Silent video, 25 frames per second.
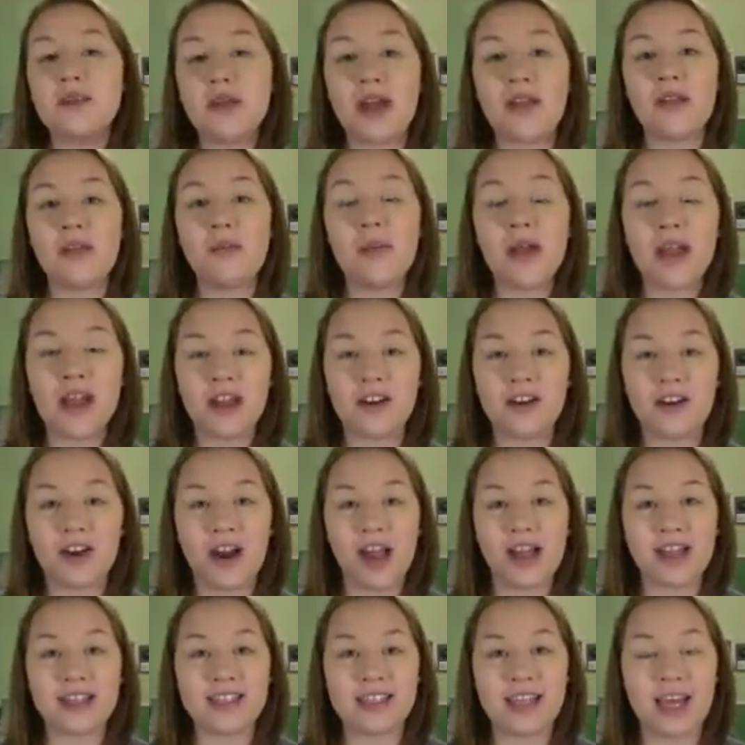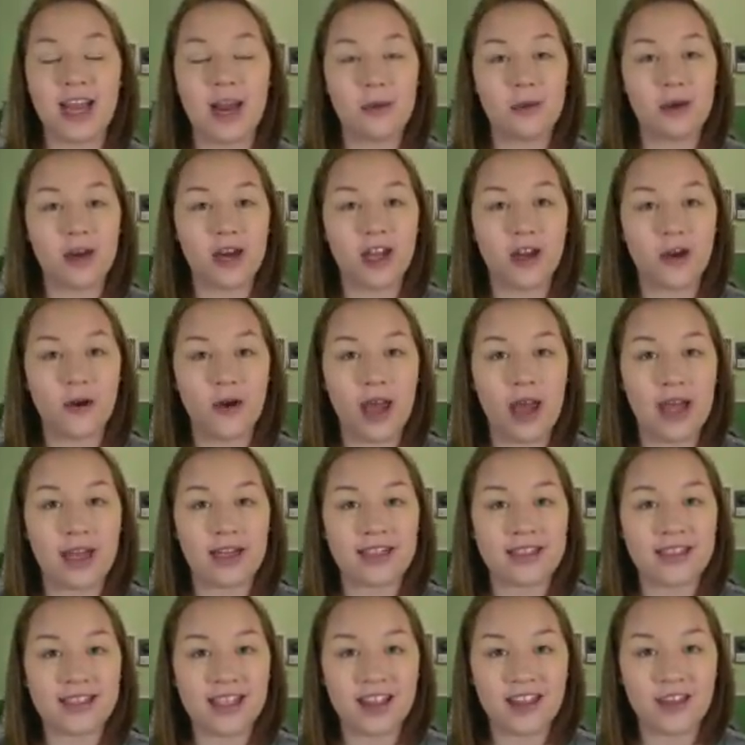now that my under eye is set, I'm going to go ahead
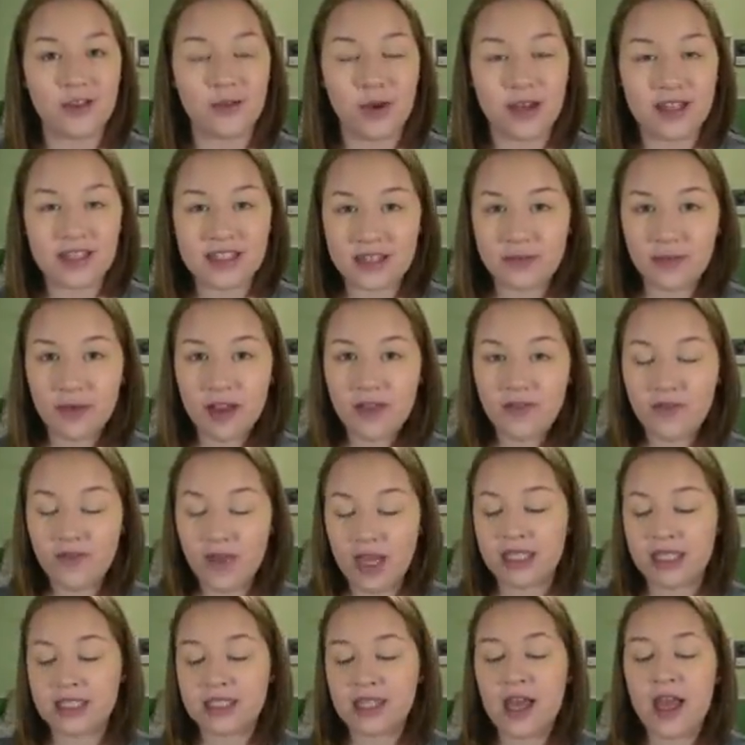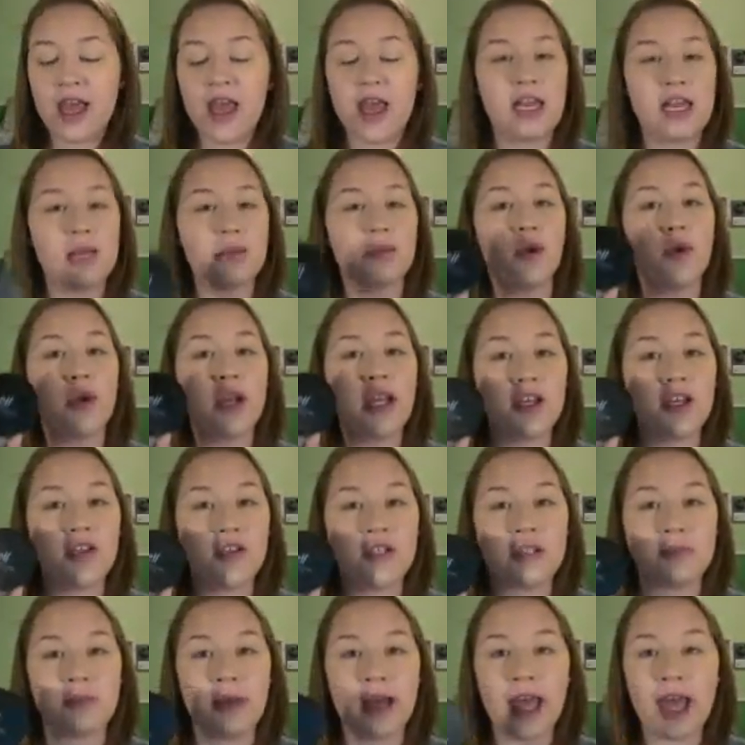and set the rest of my face, and I'm going to
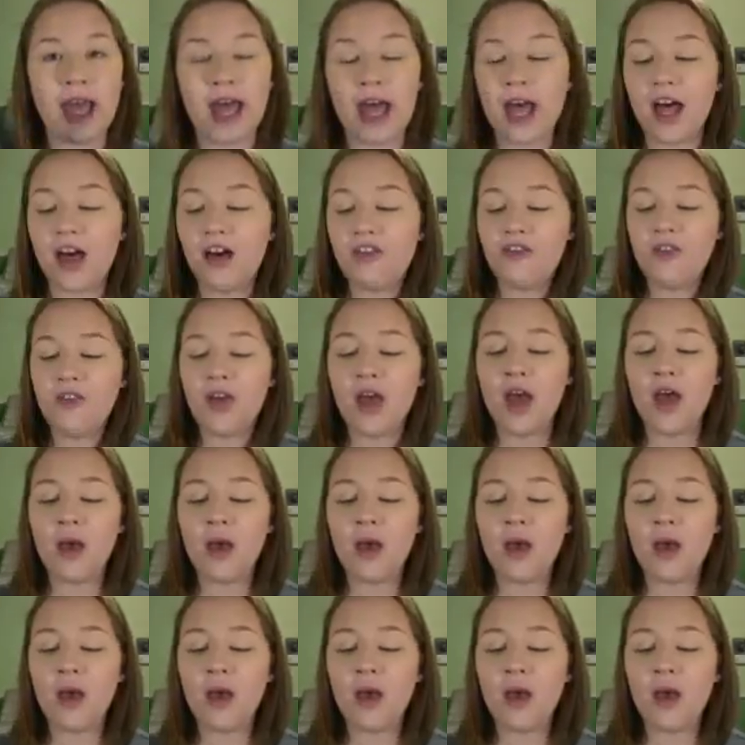use my e.l.f.